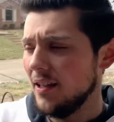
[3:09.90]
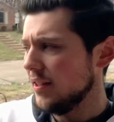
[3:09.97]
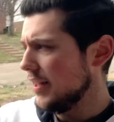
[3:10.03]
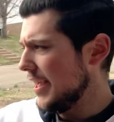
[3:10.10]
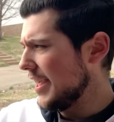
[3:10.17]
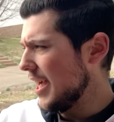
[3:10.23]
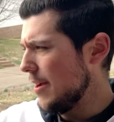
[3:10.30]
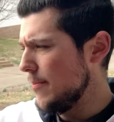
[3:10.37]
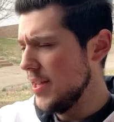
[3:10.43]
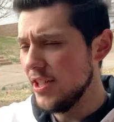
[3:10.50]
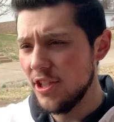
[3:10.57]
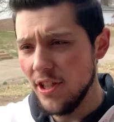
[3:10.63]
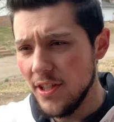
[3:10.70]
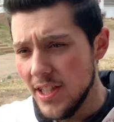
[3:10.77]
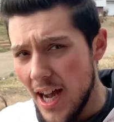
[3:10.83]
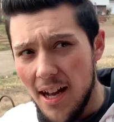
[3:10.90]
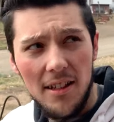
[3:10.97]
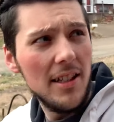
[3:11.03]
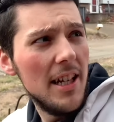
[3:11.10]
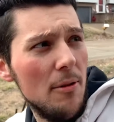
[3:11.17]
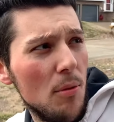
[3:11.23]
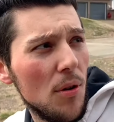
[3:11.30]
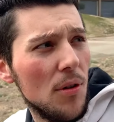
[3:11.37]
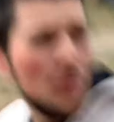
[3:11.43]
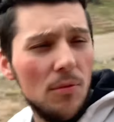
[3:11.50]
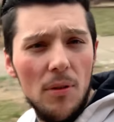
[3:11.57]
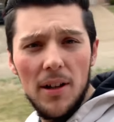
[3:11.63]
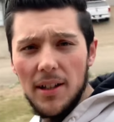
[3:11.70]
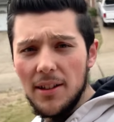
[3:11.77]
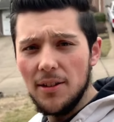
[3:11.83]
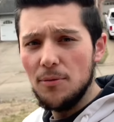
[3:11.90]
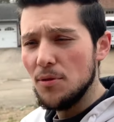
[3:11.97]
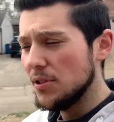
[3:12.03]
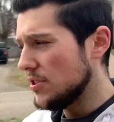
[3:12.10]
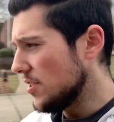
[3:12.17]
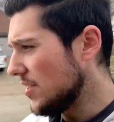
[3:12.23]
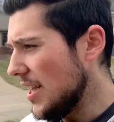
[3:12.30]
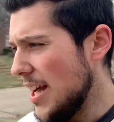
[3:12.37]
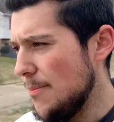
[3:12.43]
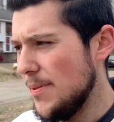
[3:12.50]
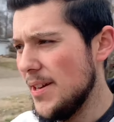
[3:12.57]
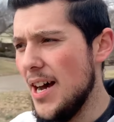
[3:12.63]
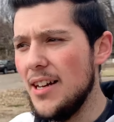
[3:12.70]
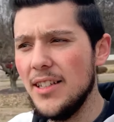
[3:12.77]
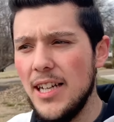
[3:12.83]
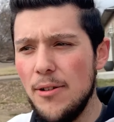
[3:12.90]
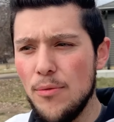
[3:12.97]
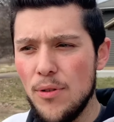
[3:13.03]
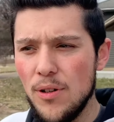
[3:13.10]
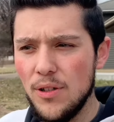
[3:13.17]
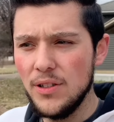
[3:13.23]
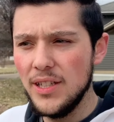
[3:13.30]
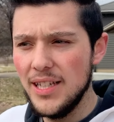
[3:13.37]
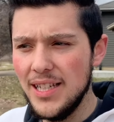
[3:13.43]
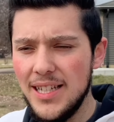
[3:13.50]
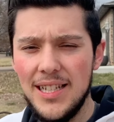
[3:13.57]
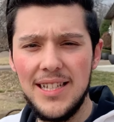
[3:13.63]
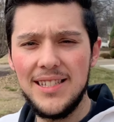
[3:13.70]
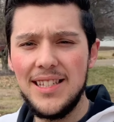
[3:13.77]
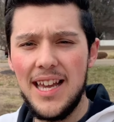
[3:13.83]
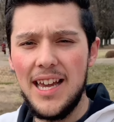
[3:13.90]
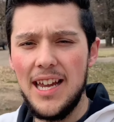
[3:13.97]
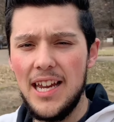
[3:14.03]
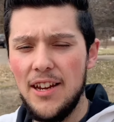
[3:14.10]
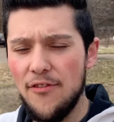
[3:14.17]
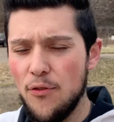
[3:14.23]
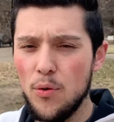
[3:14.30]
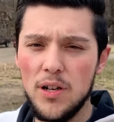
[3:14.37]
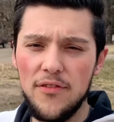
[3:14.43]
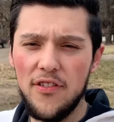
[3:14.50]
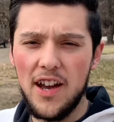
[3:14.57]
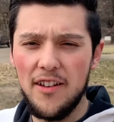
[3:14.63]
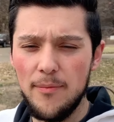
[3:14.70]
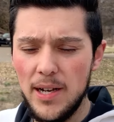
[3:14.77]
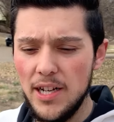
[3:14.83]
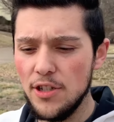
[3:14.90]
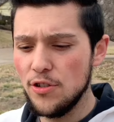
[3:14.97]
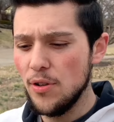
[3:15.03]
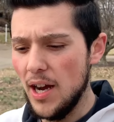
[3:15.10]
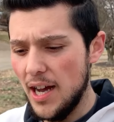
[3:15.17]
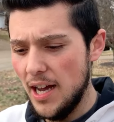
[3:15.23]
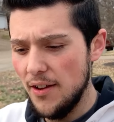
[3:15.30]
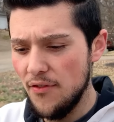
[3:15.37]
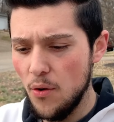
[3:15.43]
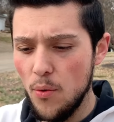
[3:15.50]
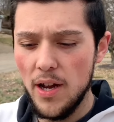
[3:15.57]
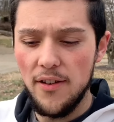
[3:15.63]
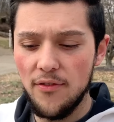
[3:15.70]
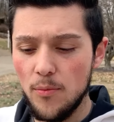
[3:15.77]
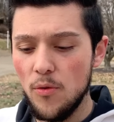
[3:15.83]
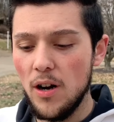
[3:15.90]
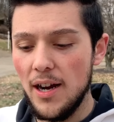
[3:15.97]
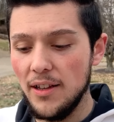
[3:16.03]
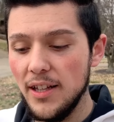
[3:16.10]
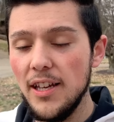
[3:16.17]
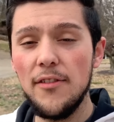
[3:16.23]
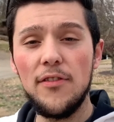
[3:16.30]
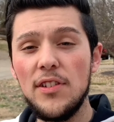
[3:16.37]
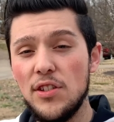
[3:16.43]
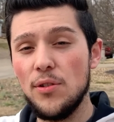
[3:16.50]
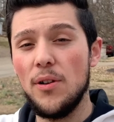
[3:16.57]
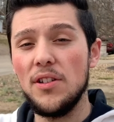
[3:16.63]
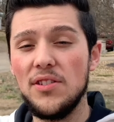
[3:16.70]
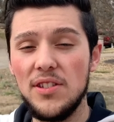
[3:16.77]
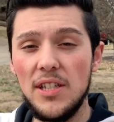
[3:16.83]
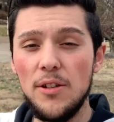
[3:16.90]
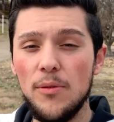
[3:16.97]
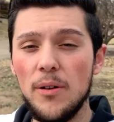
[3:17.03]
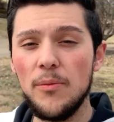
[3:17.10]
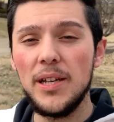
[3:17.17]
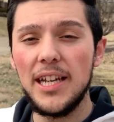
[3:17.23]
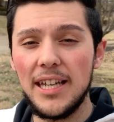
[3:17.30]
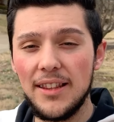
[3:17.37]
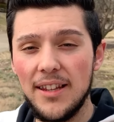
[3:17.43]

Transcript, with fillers: Like I mentioned, Holiday World, what in the world just happened? Holiday World is a 45 minute drive away from where I live, so I'll see you when we get